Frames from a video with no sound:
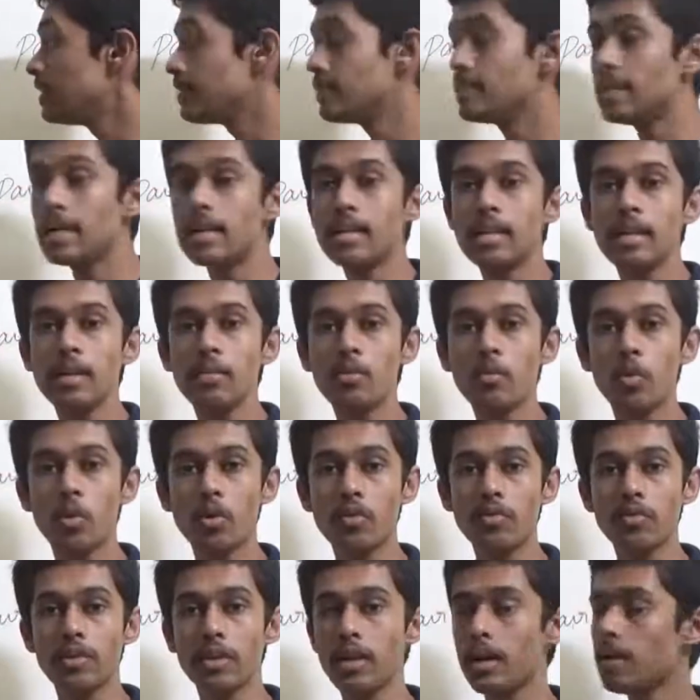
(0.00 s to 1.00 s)
That time
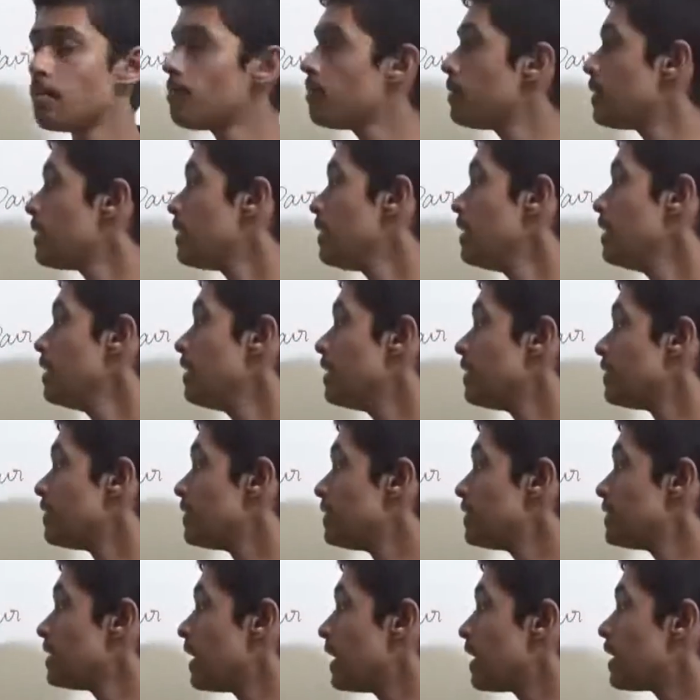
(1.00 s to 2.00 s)
what will happen,
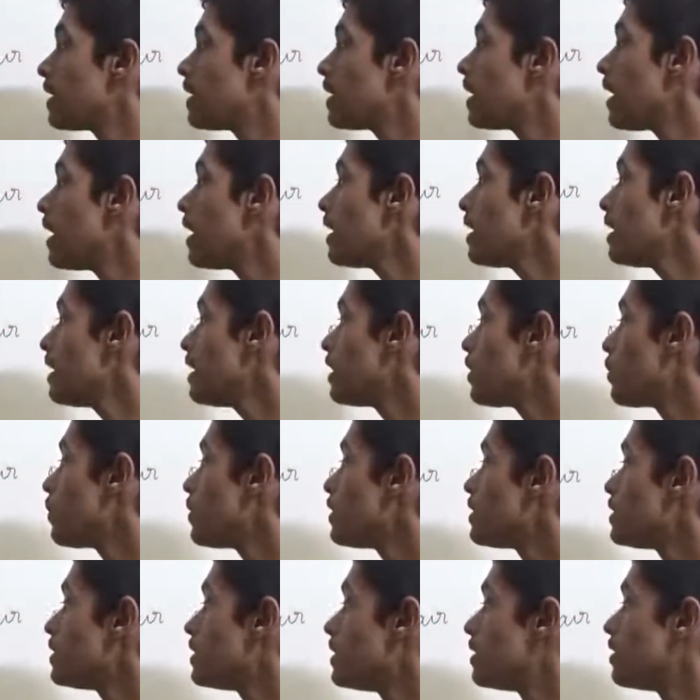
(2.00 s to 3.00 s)
this entire
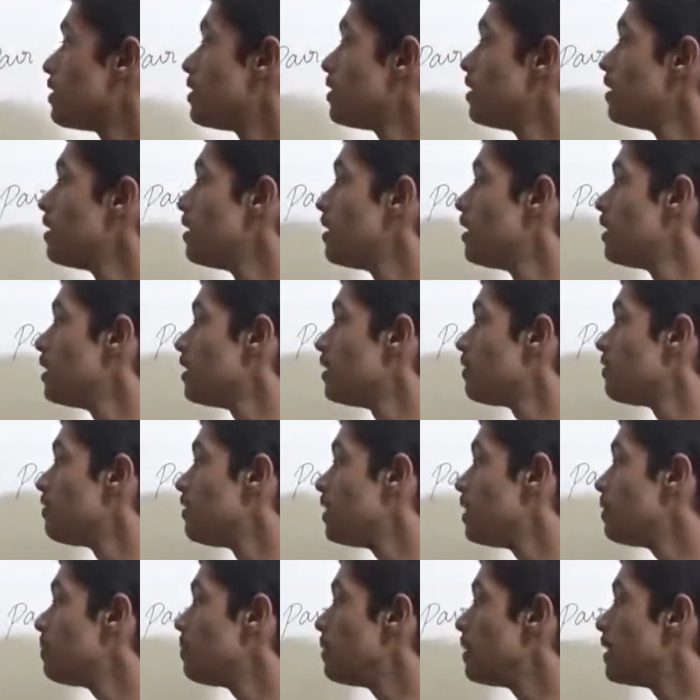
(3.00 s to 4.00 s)
equation
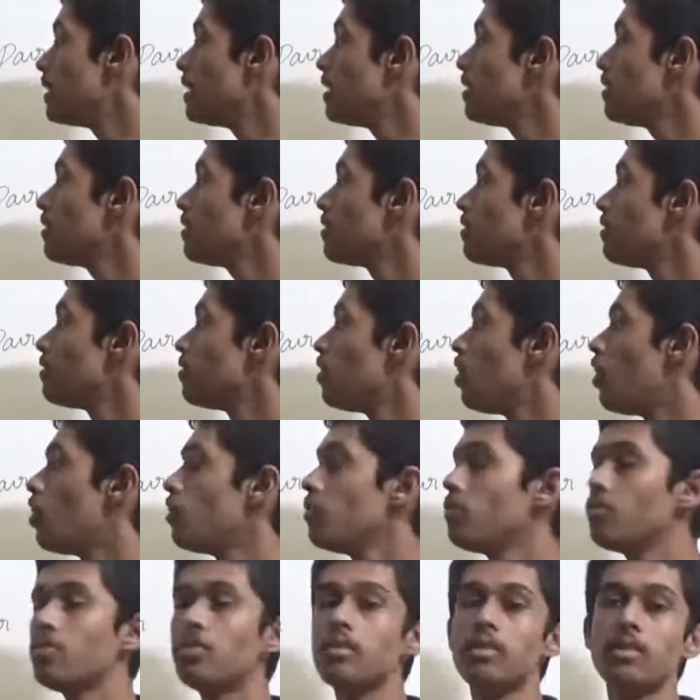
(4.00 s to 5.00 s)
will be
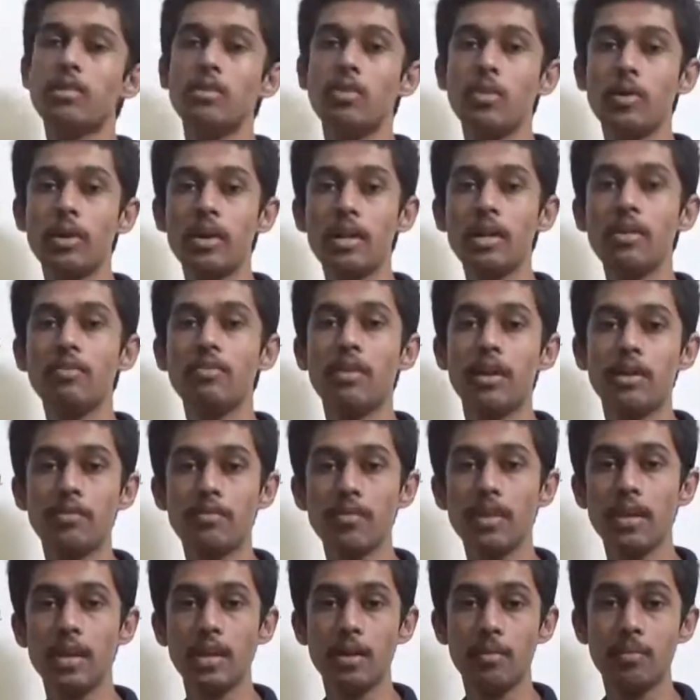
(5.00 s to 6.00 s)
of only one
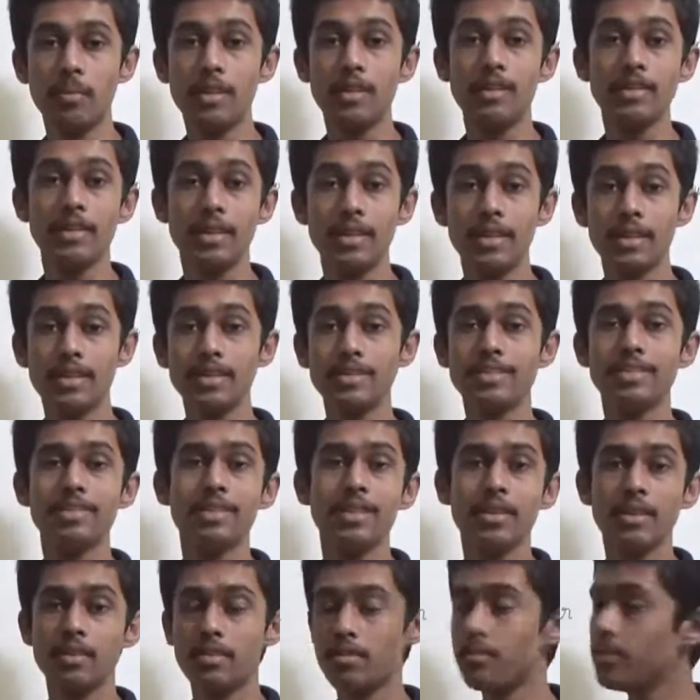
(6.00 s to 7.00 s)
variable, that
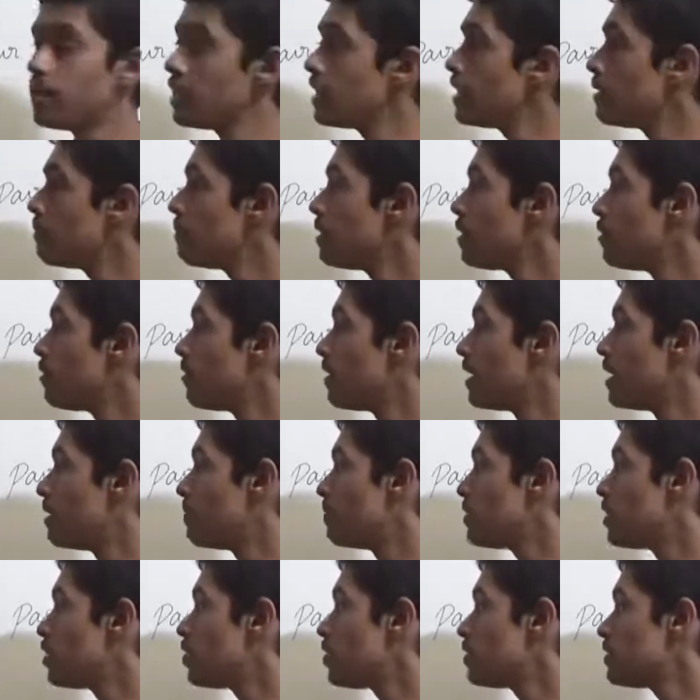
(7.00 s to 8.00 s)
is variable y,
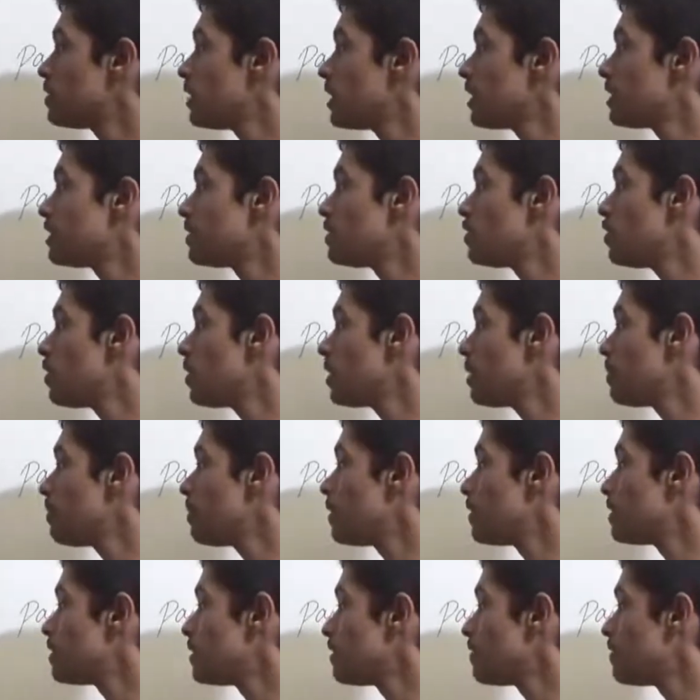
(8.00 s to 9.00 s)
because x you are
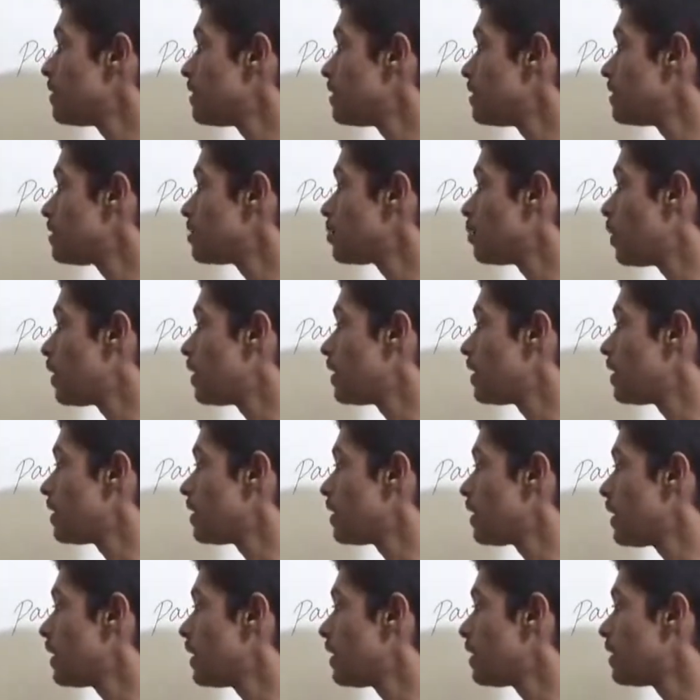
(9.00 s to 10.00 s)
replacing with this
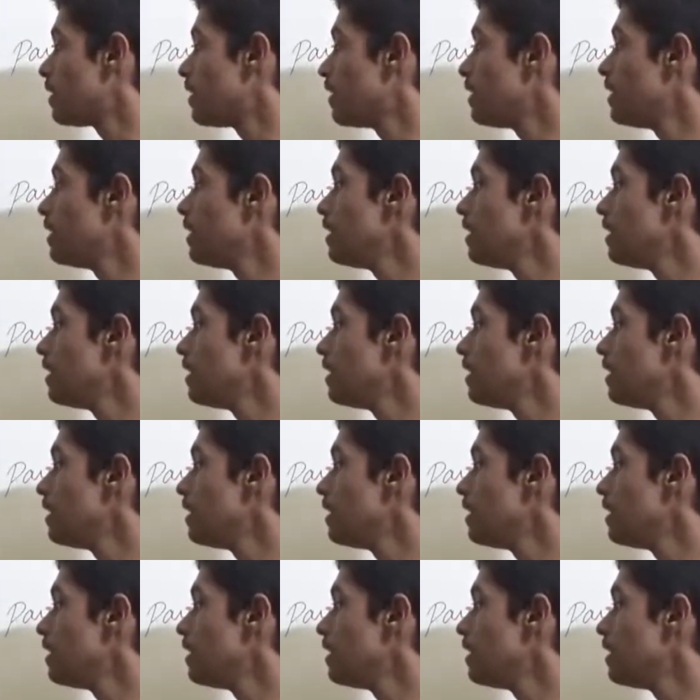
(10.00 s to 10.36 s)
quantity, right?